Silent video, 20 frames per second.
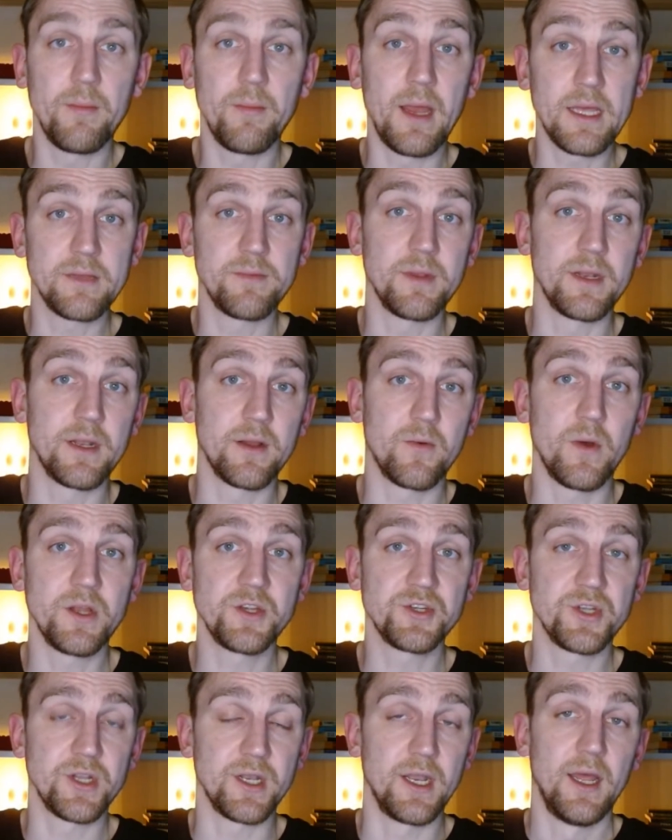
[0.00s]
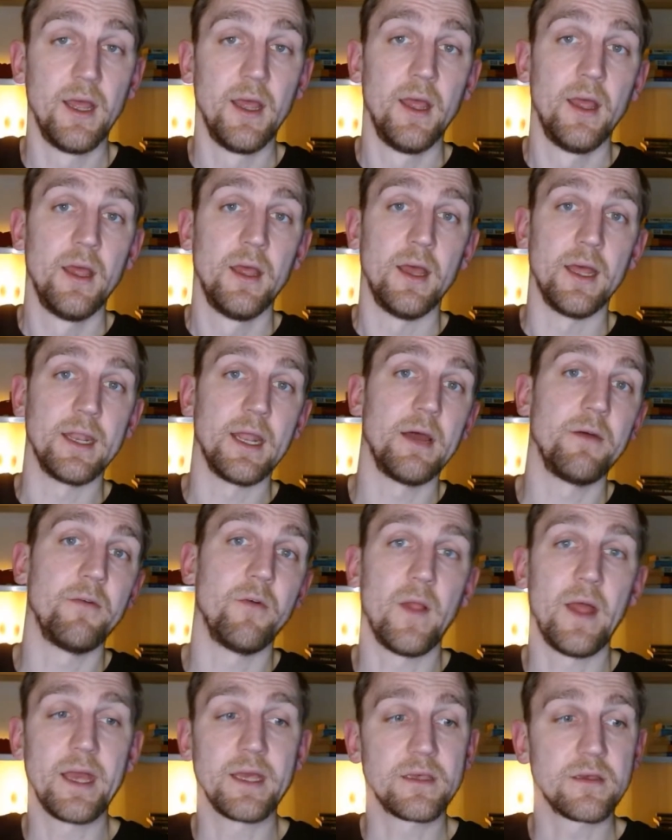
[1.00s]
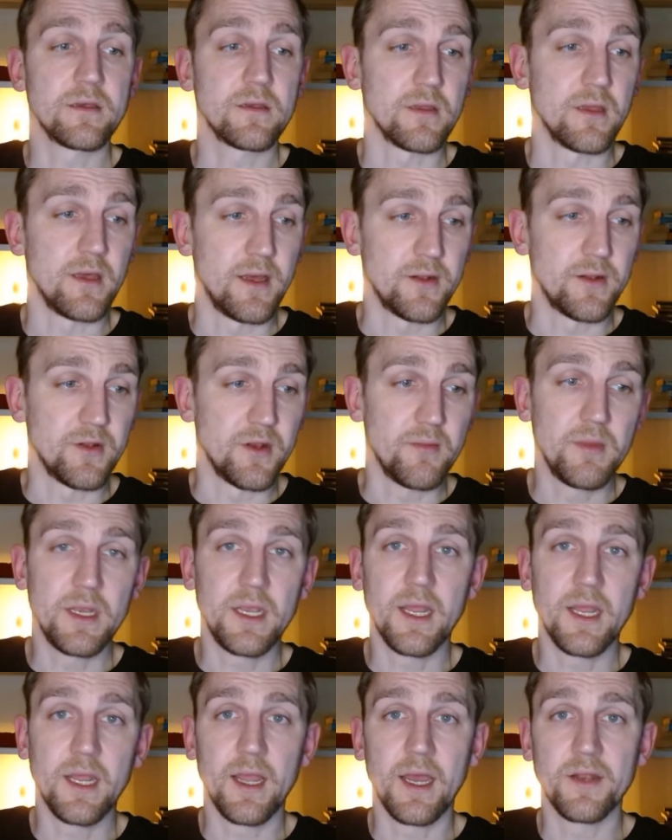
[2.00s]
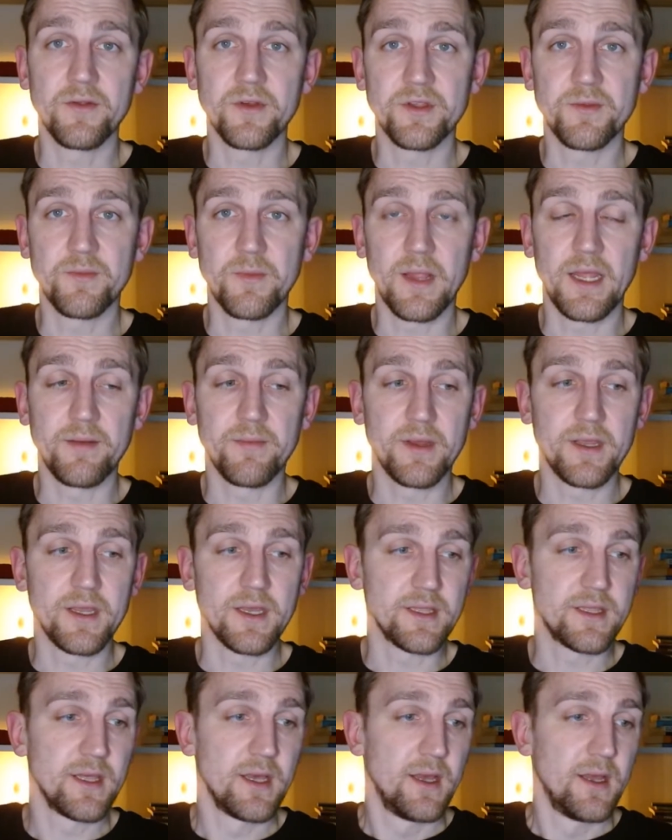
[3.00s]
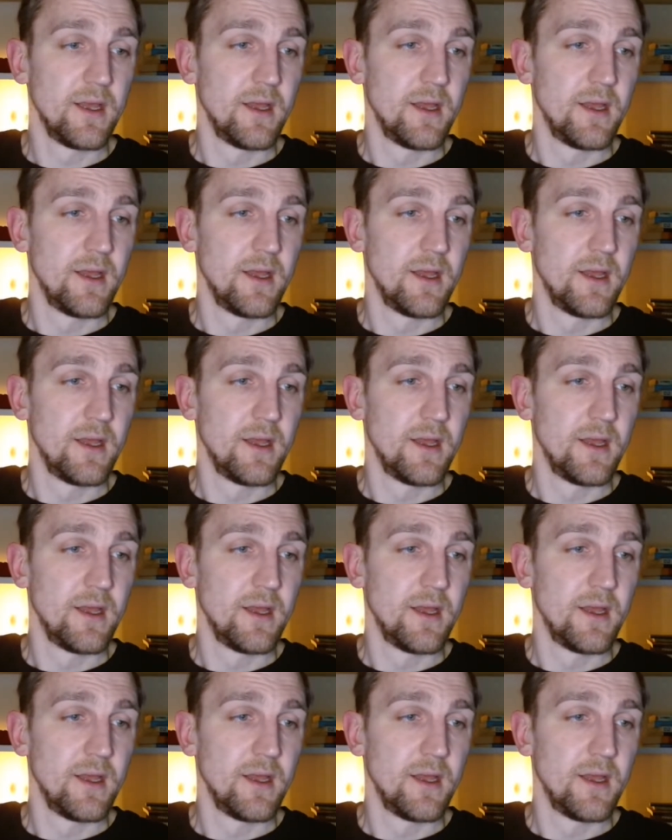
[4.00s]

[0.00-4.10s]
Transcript: Ask me the question, and I will ask to the media guy to explain, because